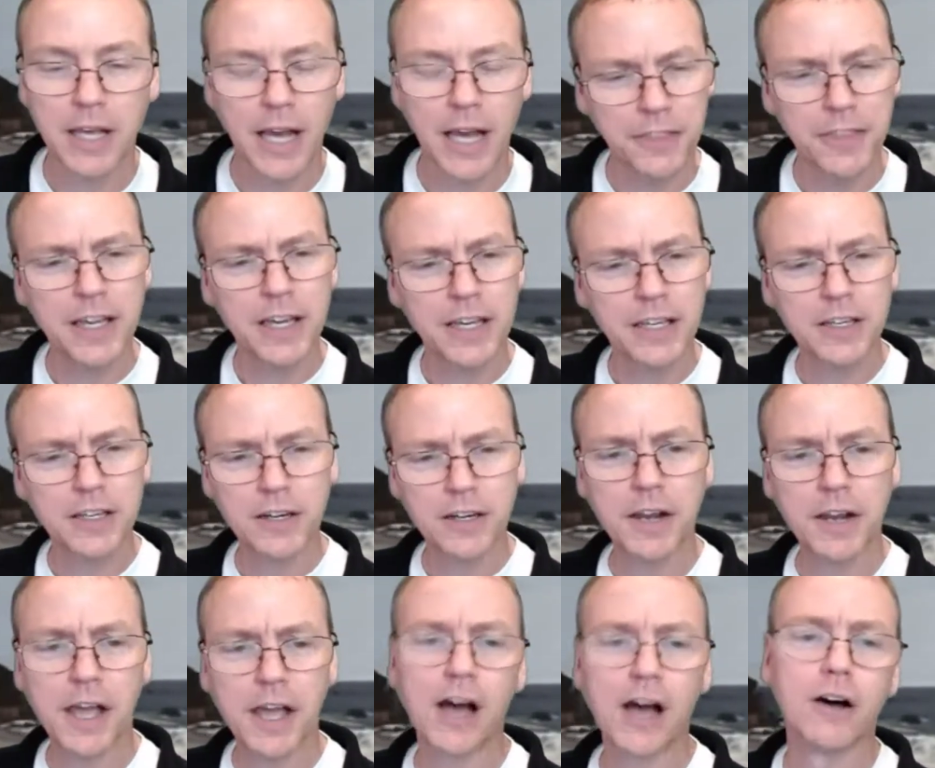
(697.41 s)
I think a
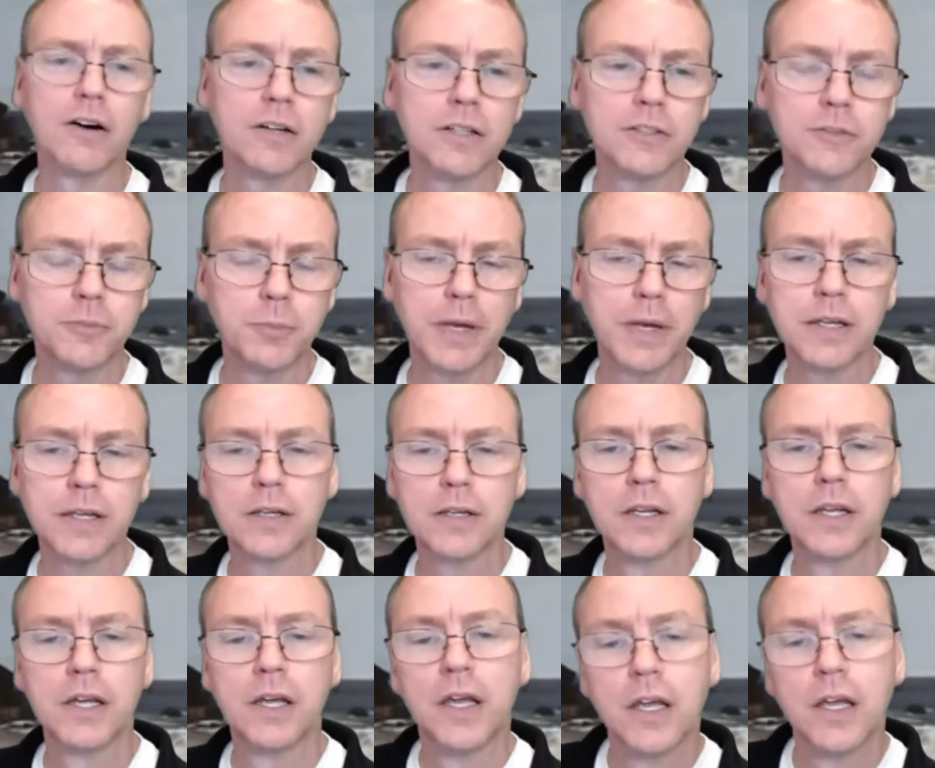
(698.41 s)
year now it's been
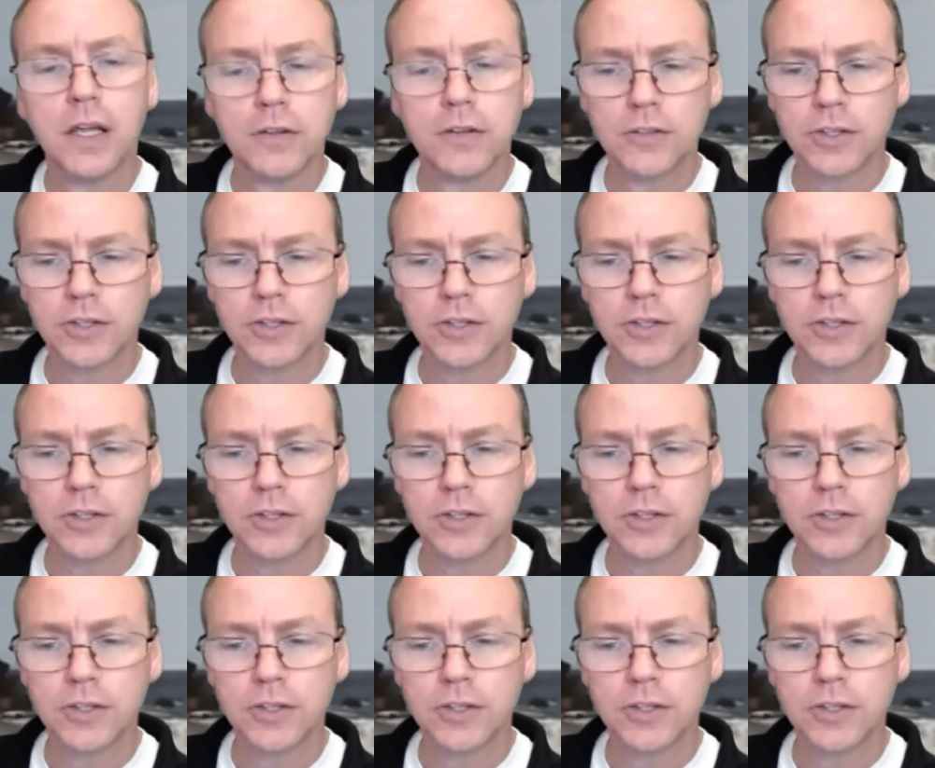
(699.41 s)
since